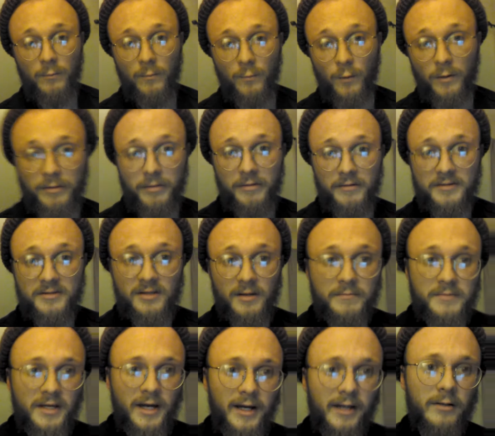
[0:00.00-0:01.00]
with the
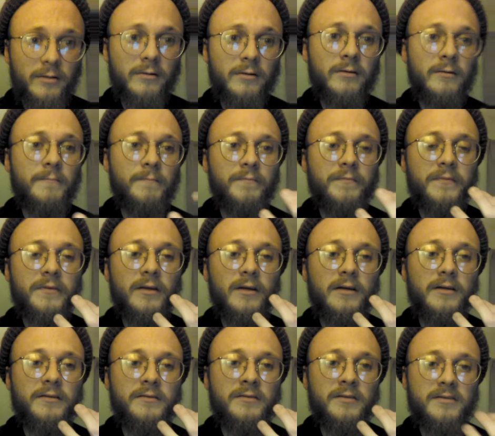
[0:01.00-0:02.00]
subtitle
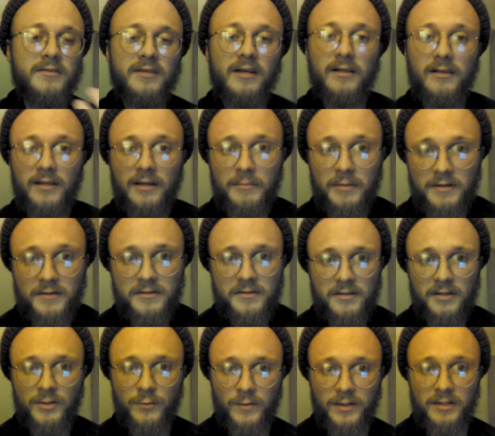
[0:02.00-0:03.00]
to set limits
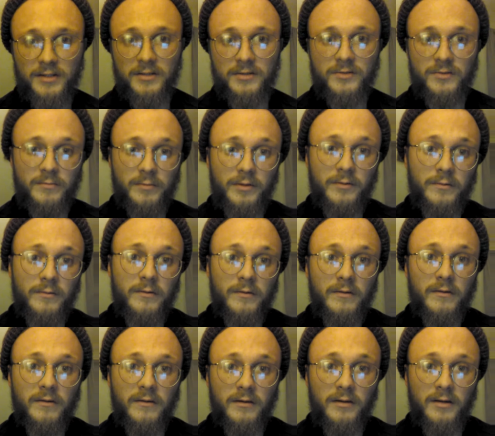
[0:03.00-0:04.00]
and redistribute
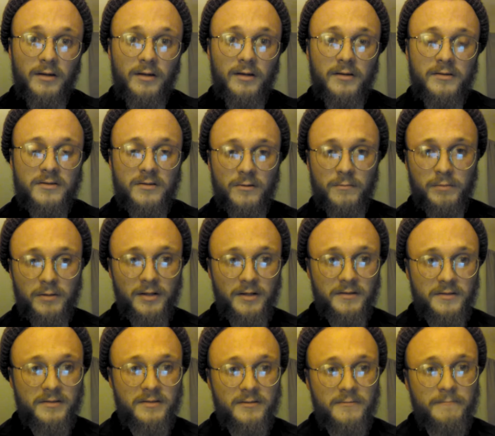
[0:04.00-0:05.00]
the
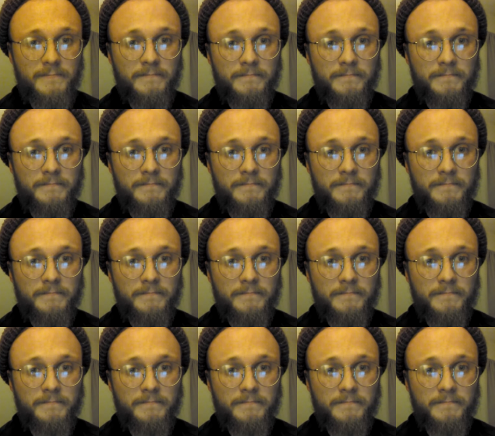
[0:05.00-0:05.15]
surplus.